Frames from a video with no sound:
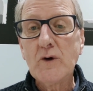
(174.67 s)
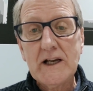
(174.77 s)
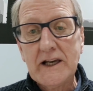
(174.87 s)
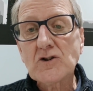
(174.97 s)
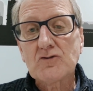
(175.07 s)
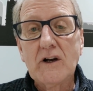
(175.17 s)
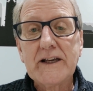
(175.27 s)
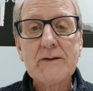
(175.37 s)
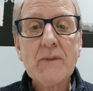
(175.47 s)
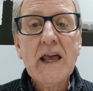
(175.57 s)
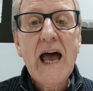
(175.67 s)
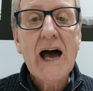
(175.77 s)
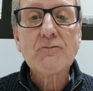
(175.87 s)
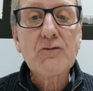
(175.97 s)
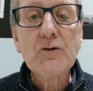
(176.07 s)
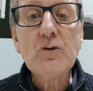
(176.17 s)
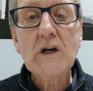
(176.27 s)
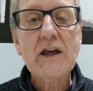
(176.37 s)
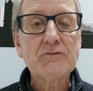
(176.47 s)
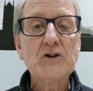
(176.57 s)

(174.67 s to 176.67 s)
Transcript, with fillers: We literally had food left